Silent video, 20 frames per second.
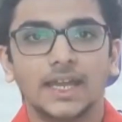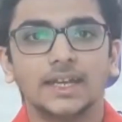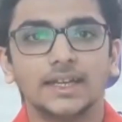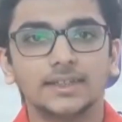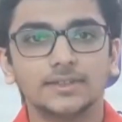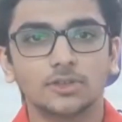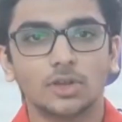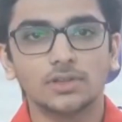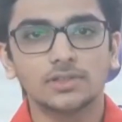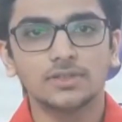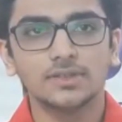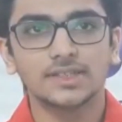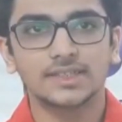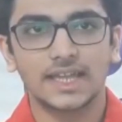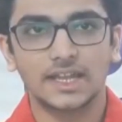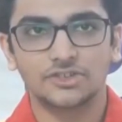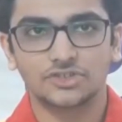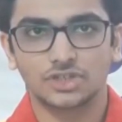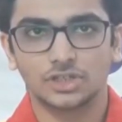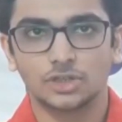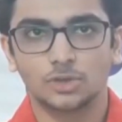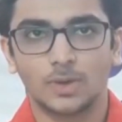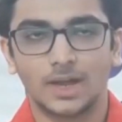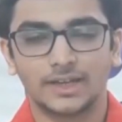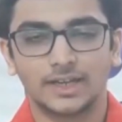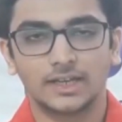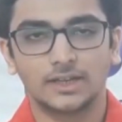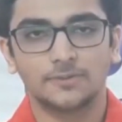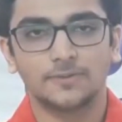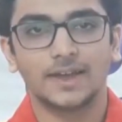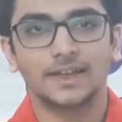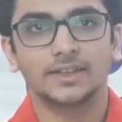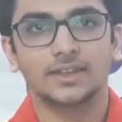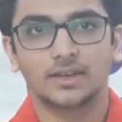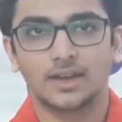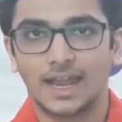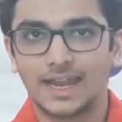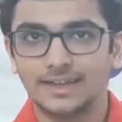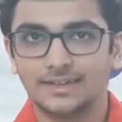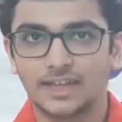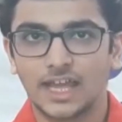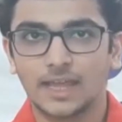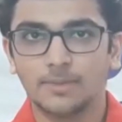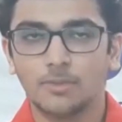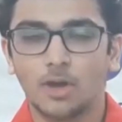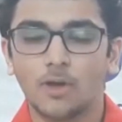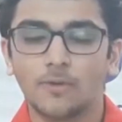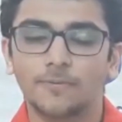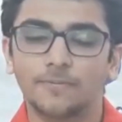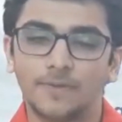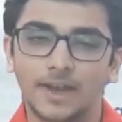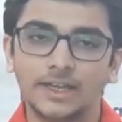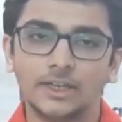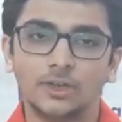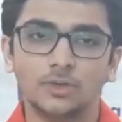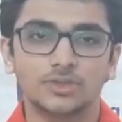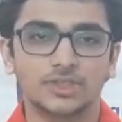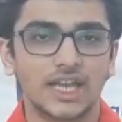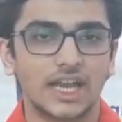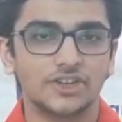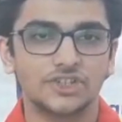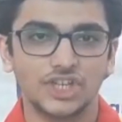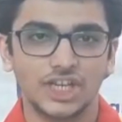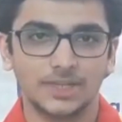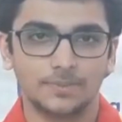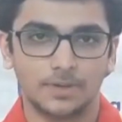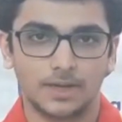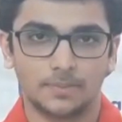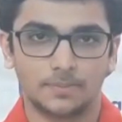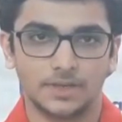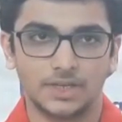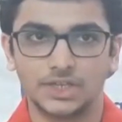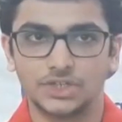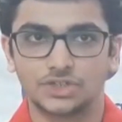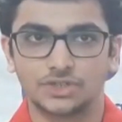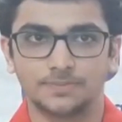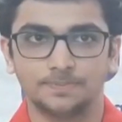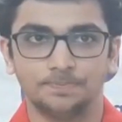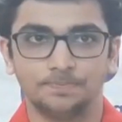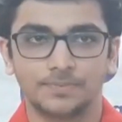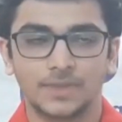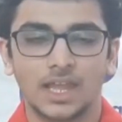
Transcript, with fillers: It is also essential to identify the right time of when to start J E E preparation.